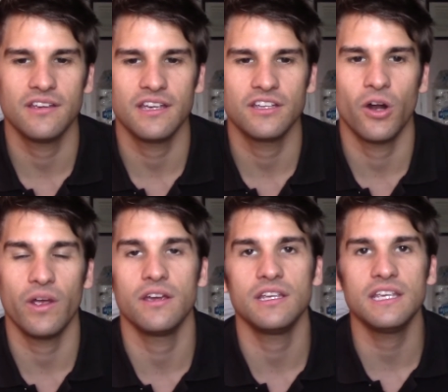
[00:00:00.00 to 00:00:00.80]

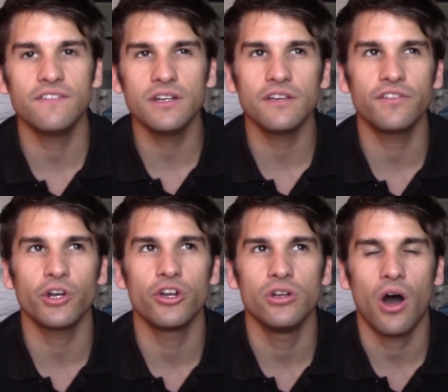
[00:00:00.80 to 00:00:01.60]
even if
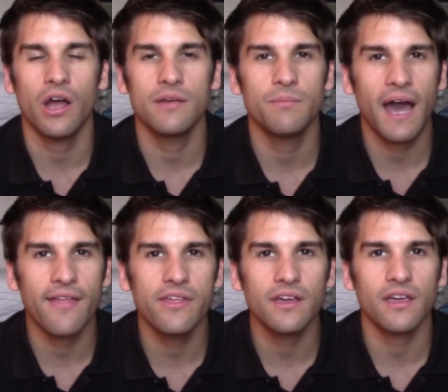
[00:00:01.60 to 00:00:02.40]
you're not
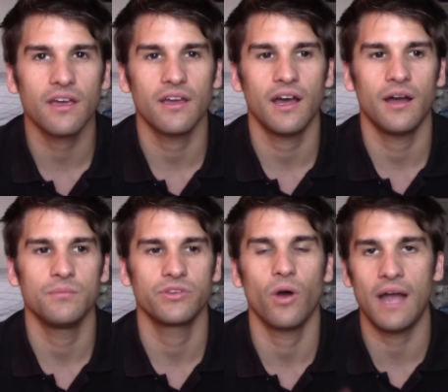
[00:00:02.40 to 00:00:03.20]
empathic,
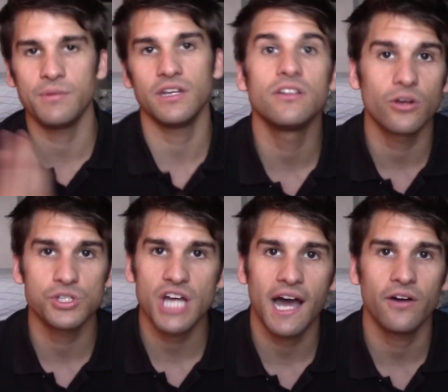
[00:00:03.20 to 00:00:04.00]
so I'm an indigo
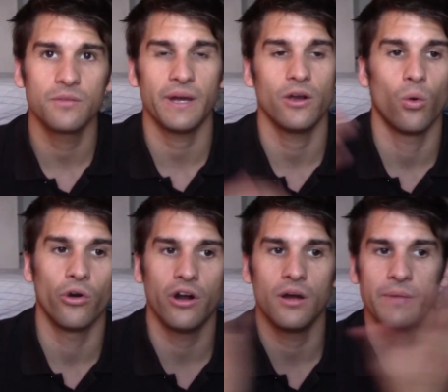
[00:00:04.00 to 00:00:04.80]
child, my
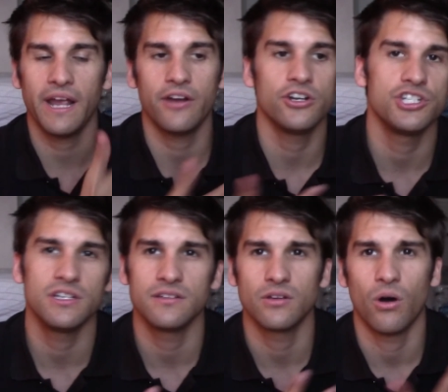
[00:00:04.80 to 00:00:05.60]
aura, my energy
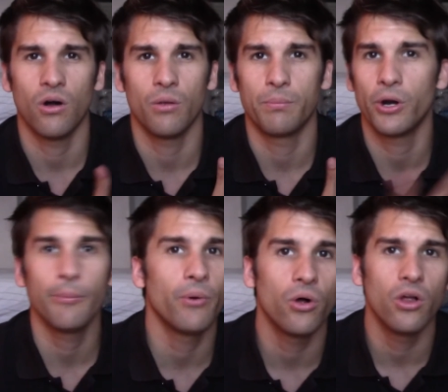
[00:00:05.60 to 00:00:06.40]
is all
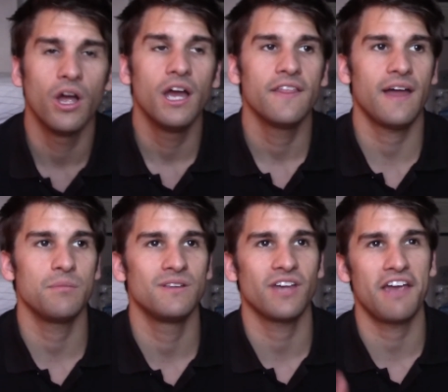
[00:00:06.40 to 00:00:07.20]
purple. That
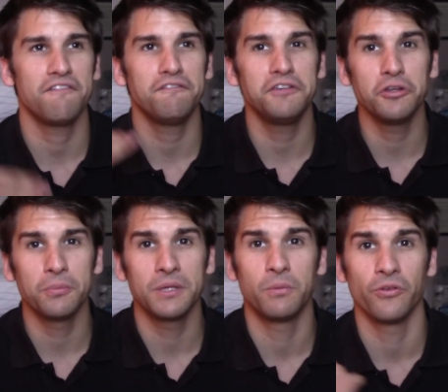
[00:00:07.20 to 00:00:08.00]
means I feel
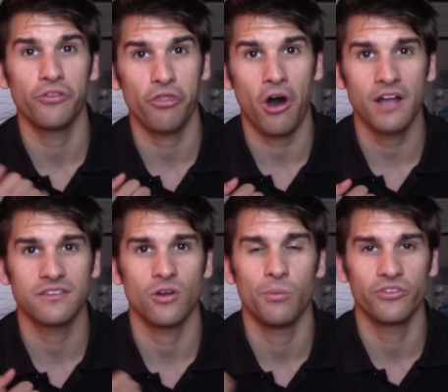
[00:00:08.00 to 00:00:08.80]
people's
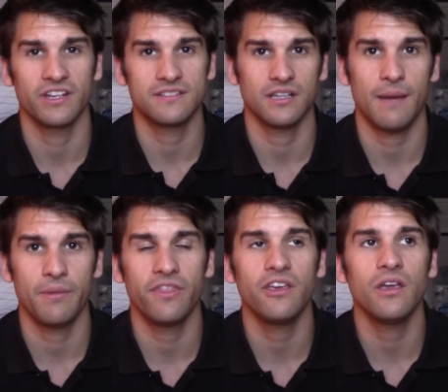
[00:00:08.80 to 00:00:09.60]
thoughts, almost like
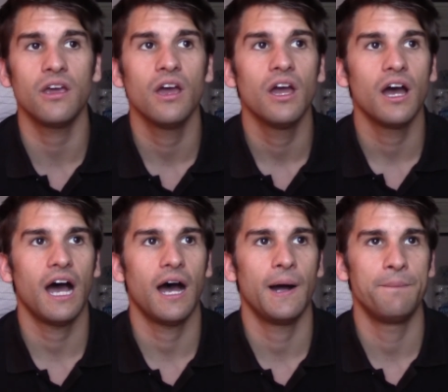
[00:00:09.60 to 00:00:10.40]
telepathy,
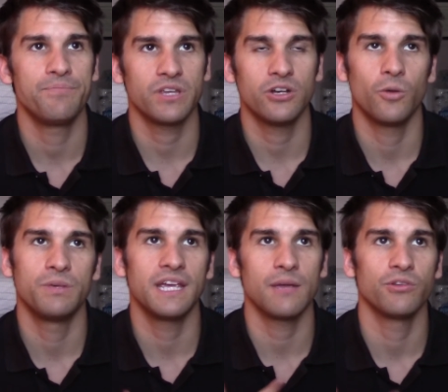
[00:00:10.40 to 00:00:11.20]

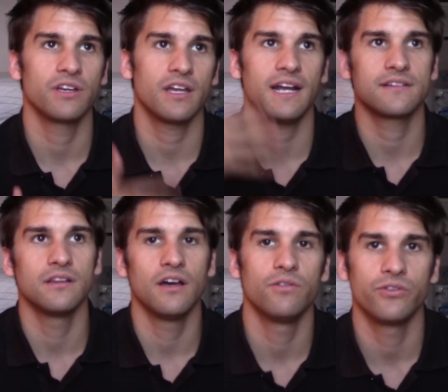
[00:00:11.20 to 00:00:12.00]
being able to connect to
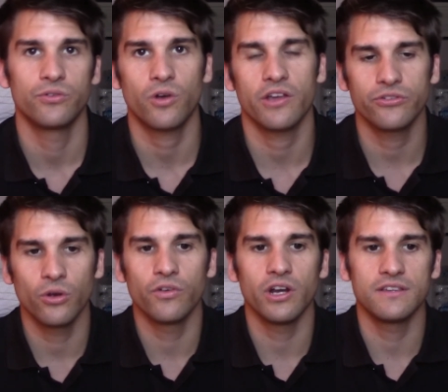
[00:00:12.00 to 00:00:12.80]
loved ones who've crossed
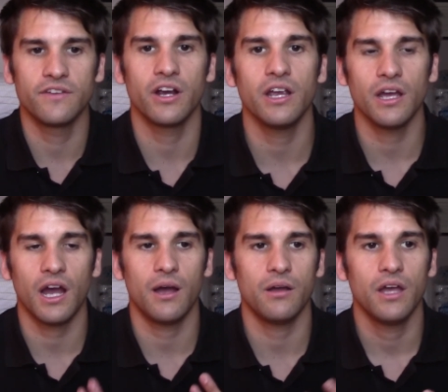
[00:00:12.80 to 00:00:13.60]
over. It's very,
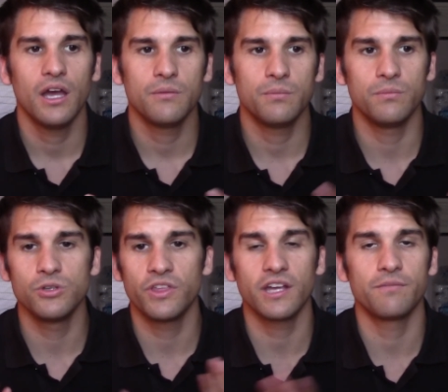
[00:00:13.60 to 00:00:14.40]
you
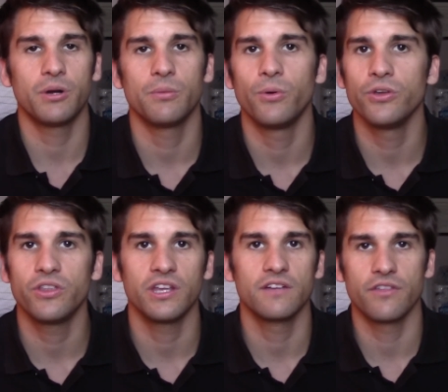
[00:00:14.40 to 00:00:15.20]
think of purple, you think of the